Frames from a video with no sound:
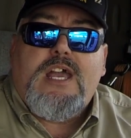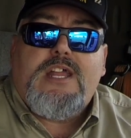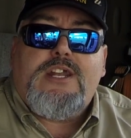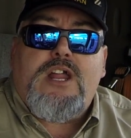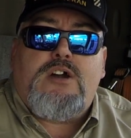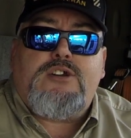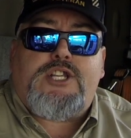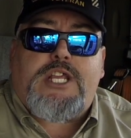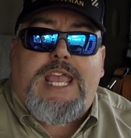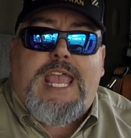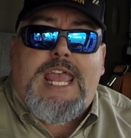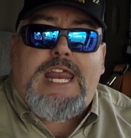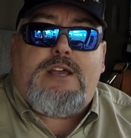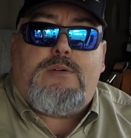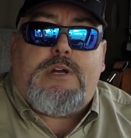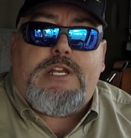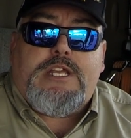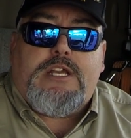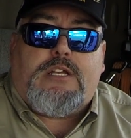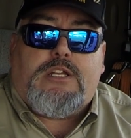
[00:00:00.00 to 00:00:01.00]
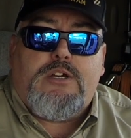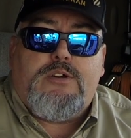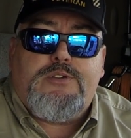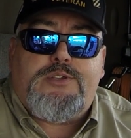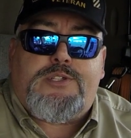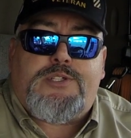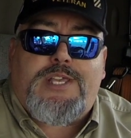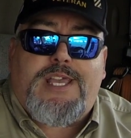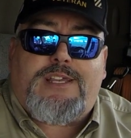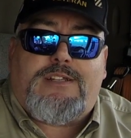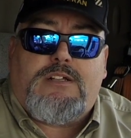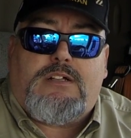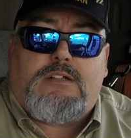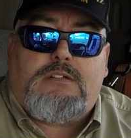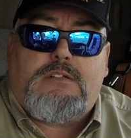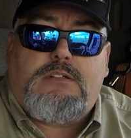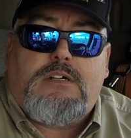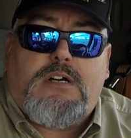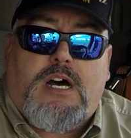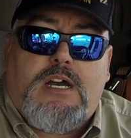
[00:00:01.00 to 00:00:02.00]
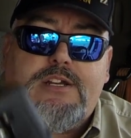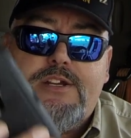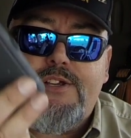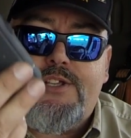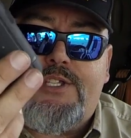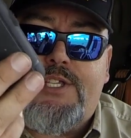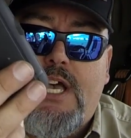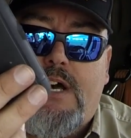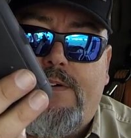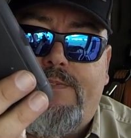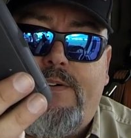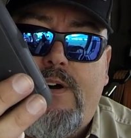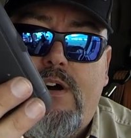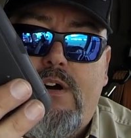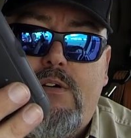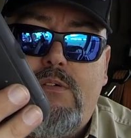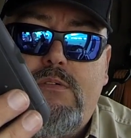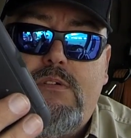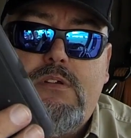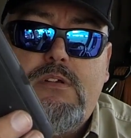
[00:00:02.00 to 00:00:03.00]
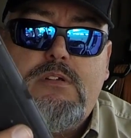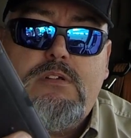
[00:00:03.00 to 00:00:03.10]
Don't you hate it when you lose signal on your cell phone?